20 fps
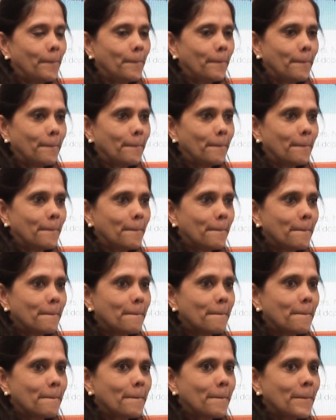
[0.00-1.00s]

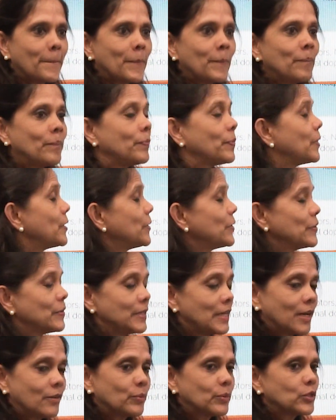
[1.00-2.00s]
withdrawals?
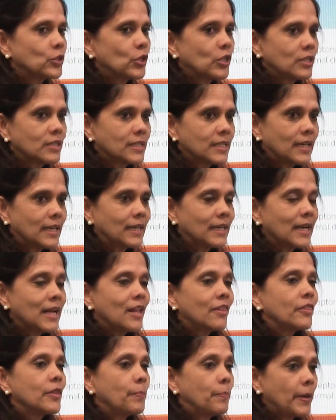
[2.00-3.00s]
no, not withdrawals yet.
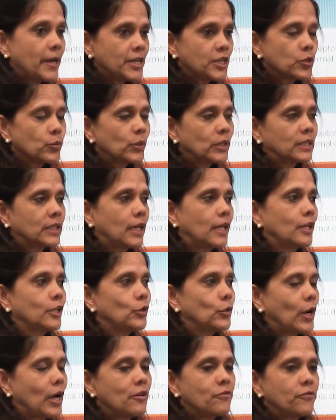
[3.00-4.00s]
The patient will tell
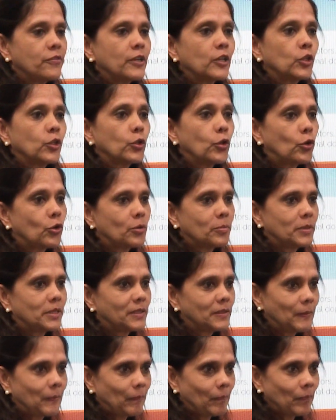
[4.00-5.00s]
you, I feel
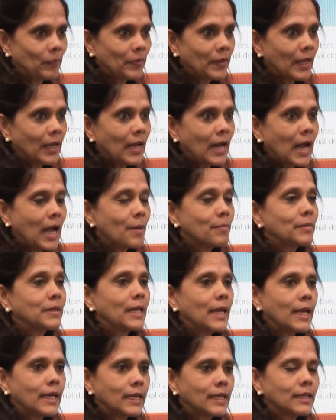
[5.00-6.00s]
normal. I'm
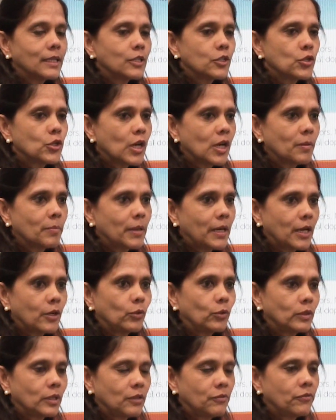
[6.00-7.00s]
taking the drug, but I
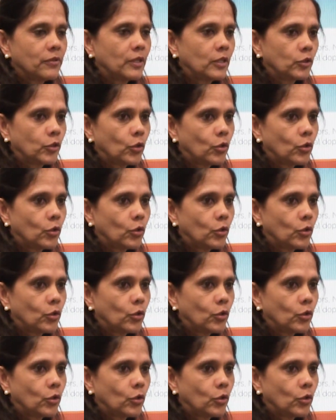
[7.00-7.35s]
only feel